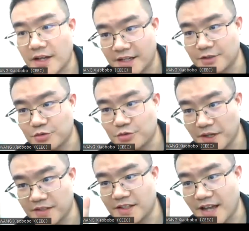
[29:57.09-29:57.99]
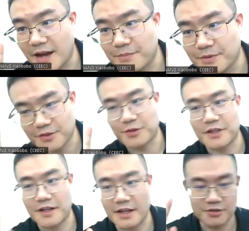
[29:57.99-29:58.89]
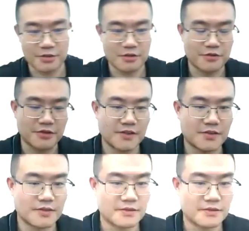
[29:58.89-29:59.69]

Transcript: I needed to pick it up. Sorry for this.